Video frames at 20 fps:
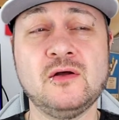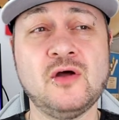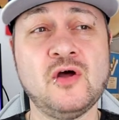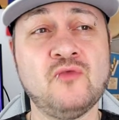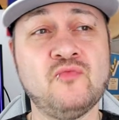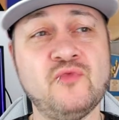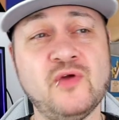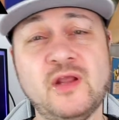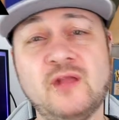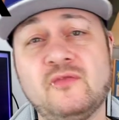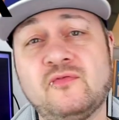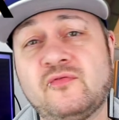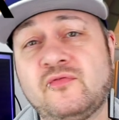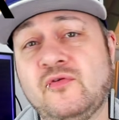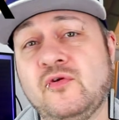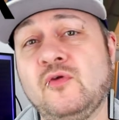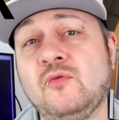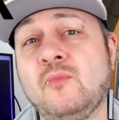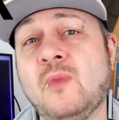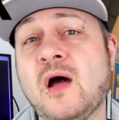read
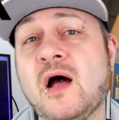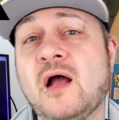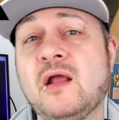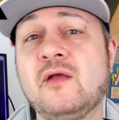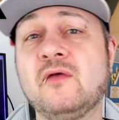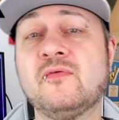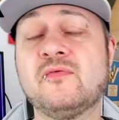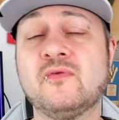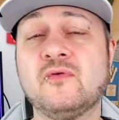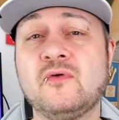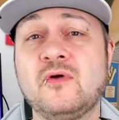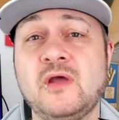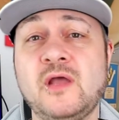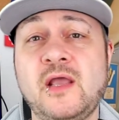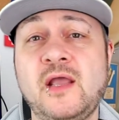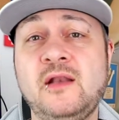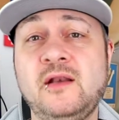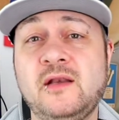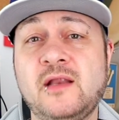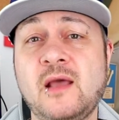through my thorough
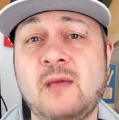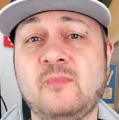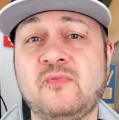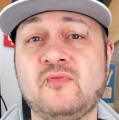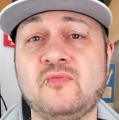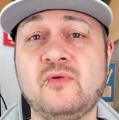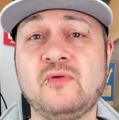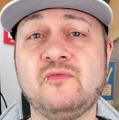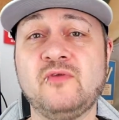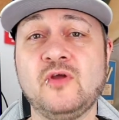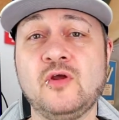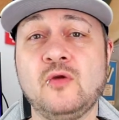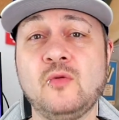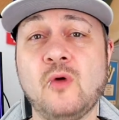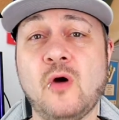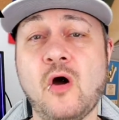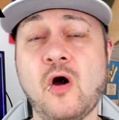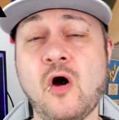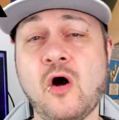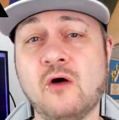in-depth review
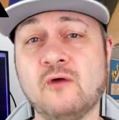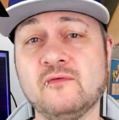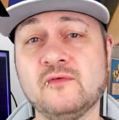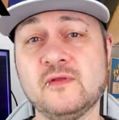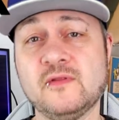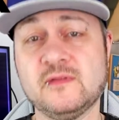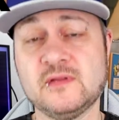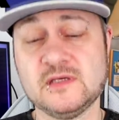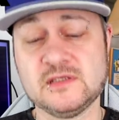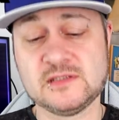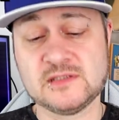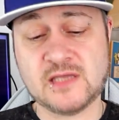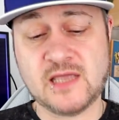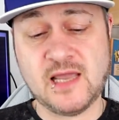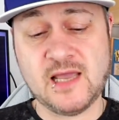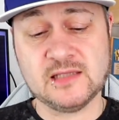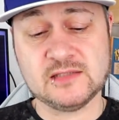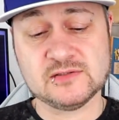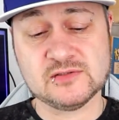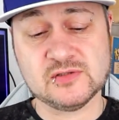of this
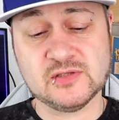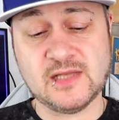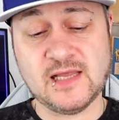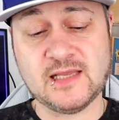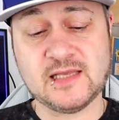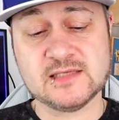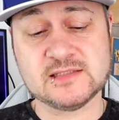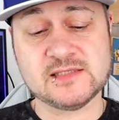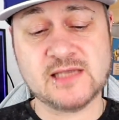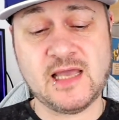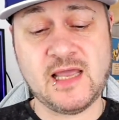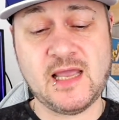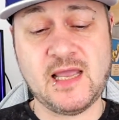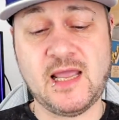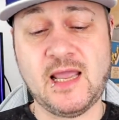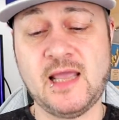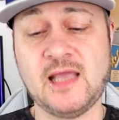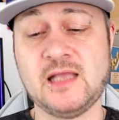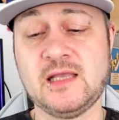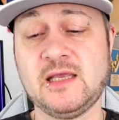kit. So like I say,
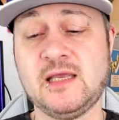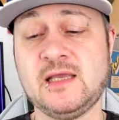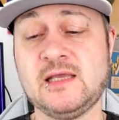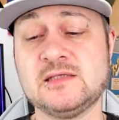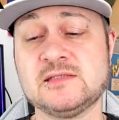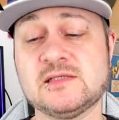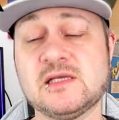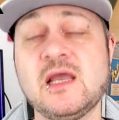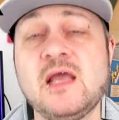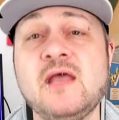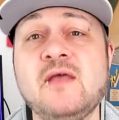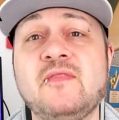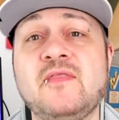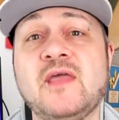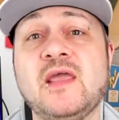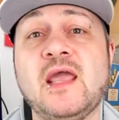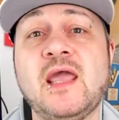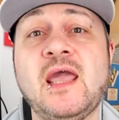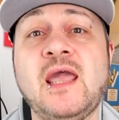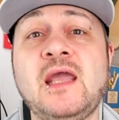it is
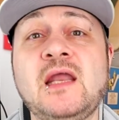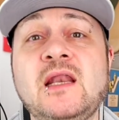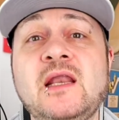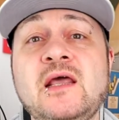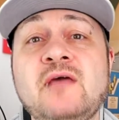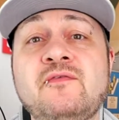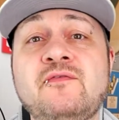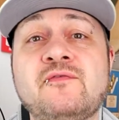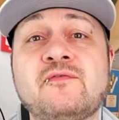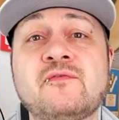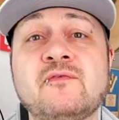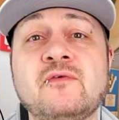the Eleaf